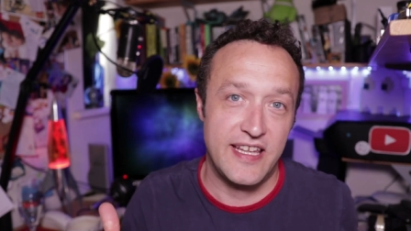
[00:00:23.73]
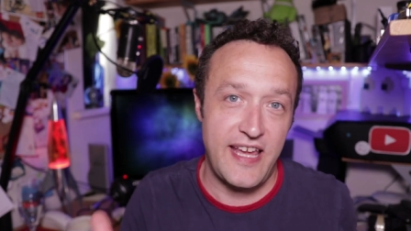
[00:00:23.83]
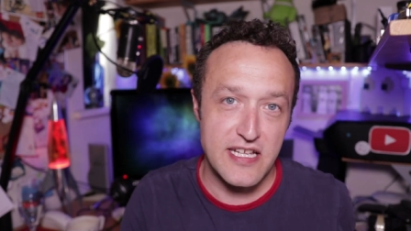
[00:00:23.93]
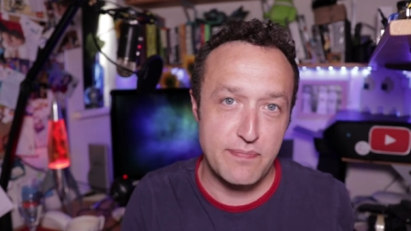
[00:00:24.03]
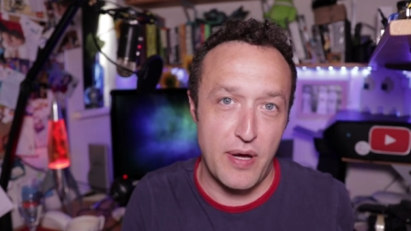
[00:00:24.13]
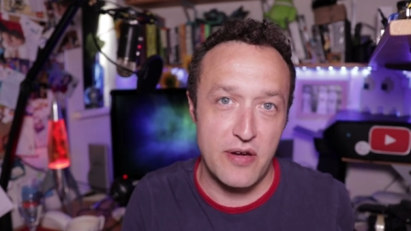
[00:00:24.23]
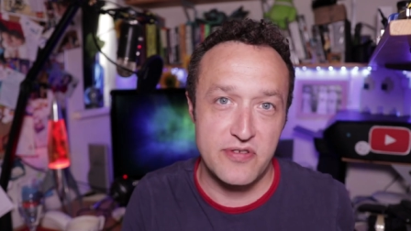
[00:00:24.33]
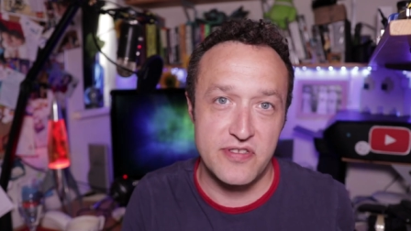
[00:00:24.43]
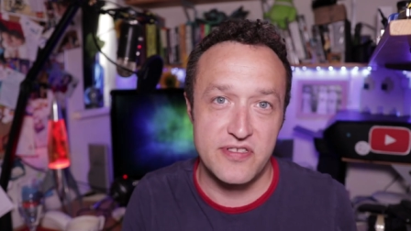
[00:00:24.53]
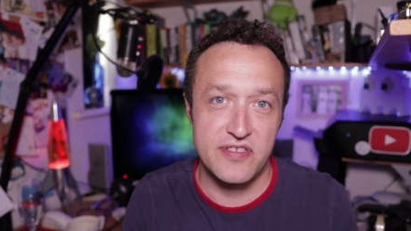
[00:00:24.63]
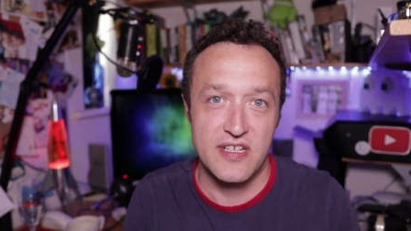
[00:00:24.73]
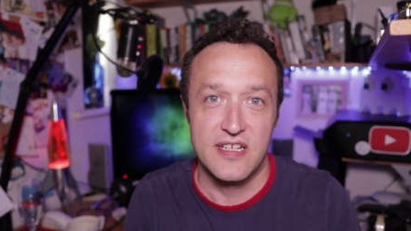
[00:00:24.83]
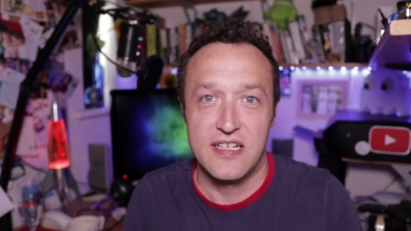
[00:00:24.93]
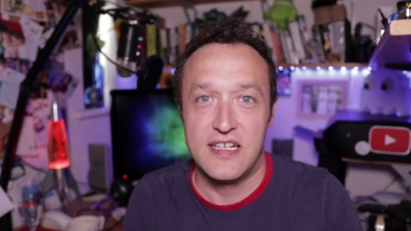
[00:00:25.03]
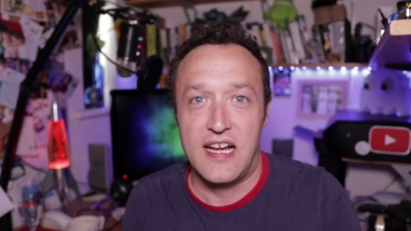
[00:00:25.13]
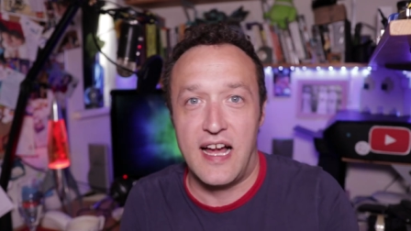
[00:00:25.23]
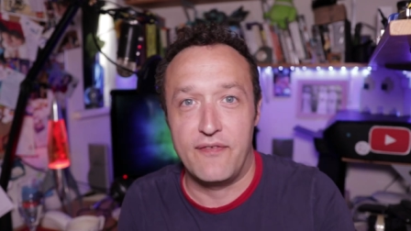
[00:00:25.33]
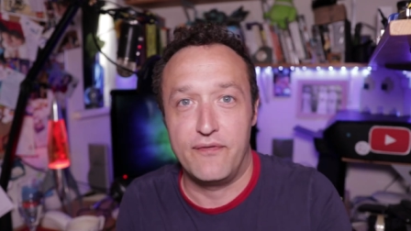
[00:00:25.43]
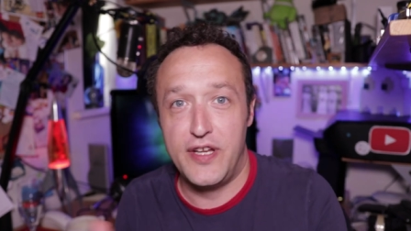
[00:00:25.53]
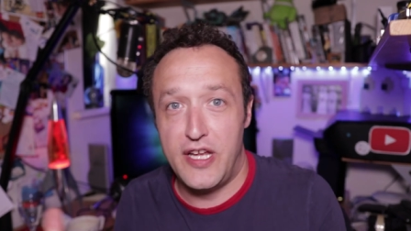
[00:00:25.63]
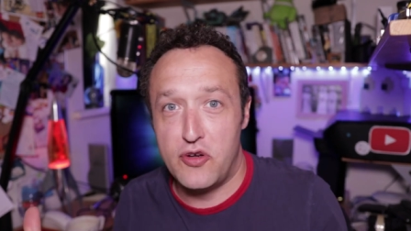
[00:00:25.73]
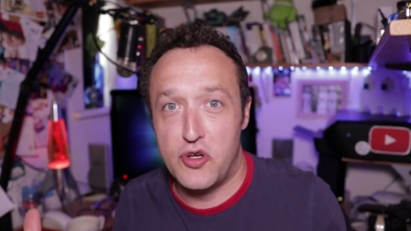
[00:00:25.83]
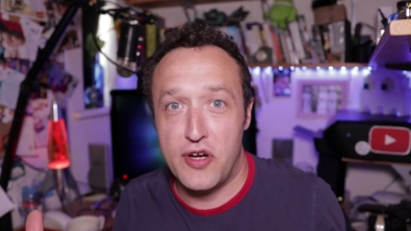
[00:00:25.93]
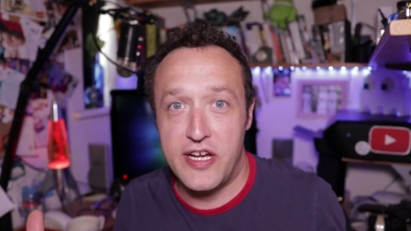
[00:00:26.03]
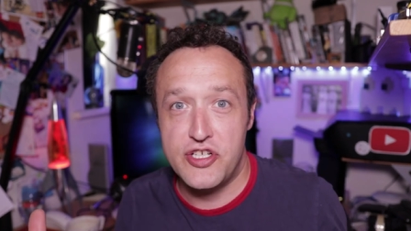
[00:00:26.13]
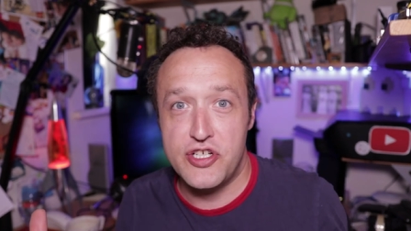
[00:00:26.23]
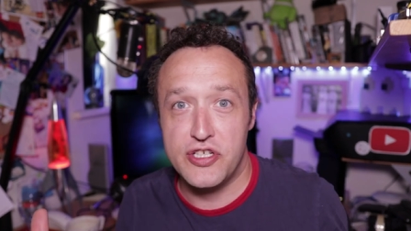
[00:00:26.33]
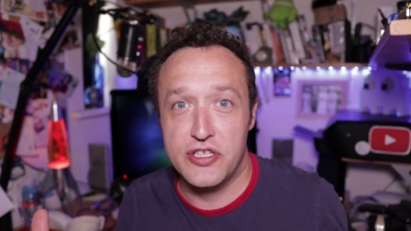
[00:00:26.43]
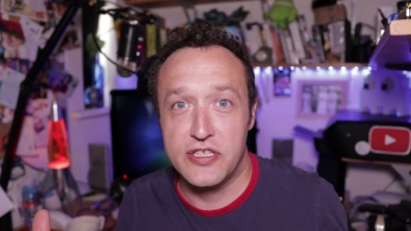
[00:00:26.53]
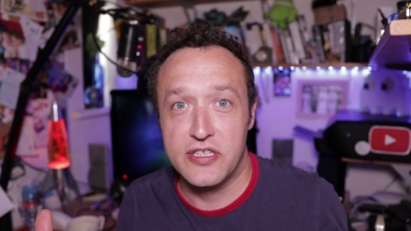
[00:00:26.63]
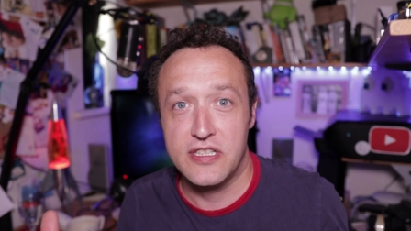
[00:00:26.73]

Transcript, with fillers: guest posts, and video creation.